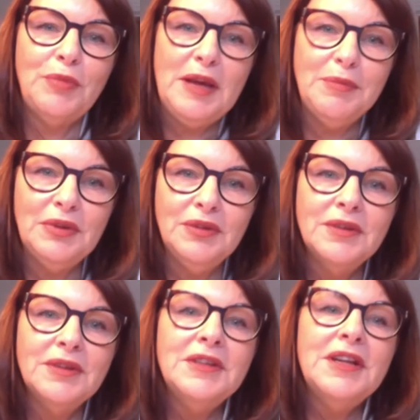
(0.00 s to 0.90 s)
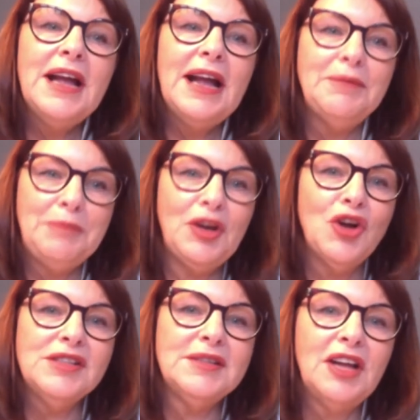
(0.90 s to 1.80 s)
people
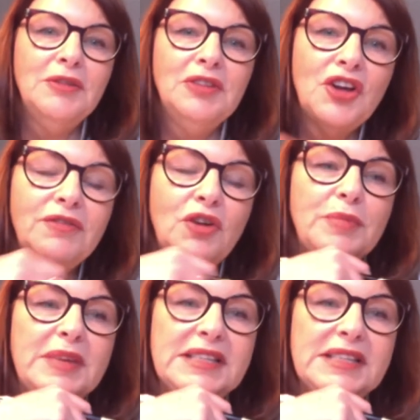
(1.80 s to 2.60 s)
because a lot of our